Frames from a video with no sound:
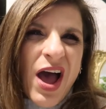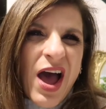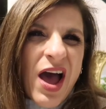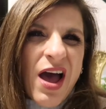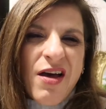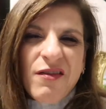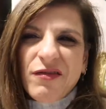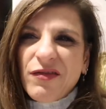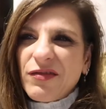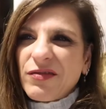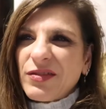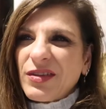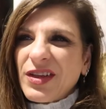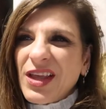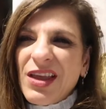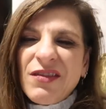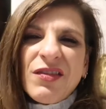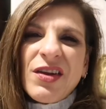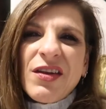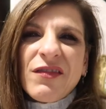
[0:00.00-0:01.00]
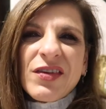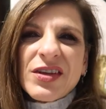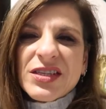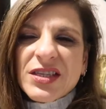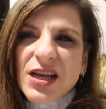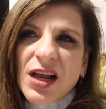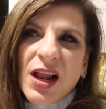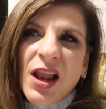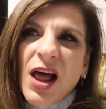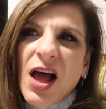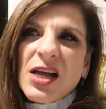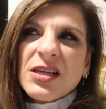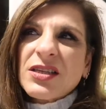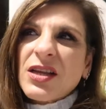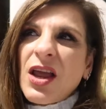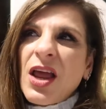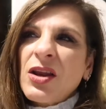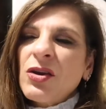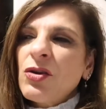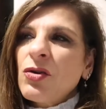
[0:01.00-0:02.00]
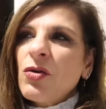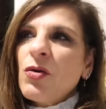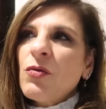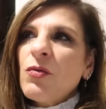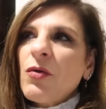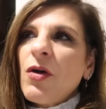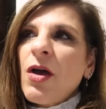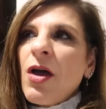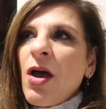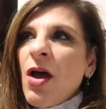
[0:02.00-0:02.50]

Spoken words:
have, even if it's a glass, and you know,